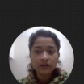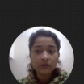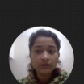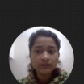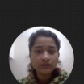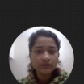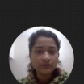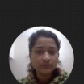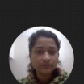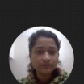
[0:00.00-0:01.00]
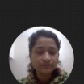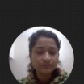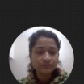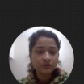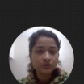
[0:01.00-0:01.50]
now 0.
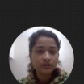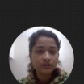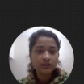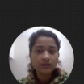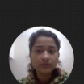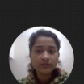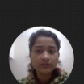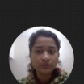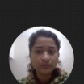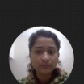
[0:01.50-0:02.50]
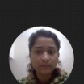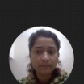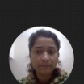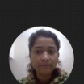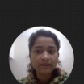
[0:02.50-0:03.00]
We go here, count is 0.
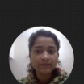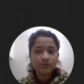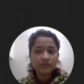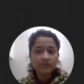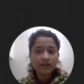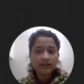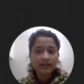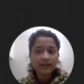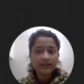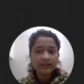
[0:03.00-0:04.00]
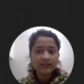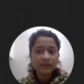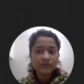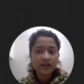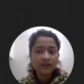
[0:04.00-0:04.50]
So we will assign this
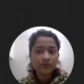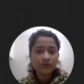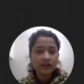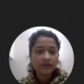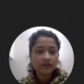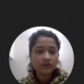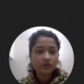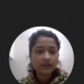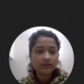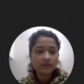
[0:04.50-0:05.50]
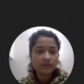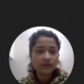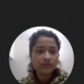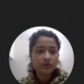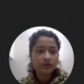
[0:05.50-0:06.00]
num value to res. So res will
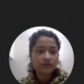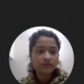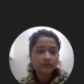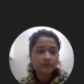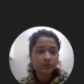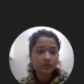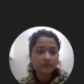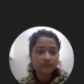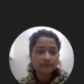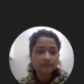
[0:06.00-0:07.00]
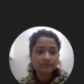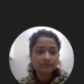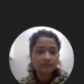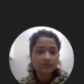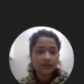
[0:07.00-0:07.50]
become what? 4
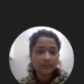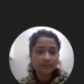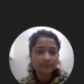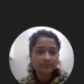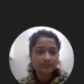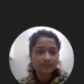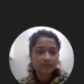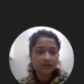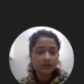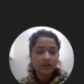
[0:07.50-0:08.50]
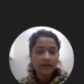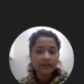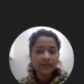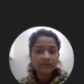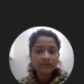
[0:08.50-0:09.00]
num.
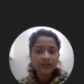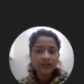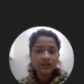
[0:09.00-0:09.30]
And then we check,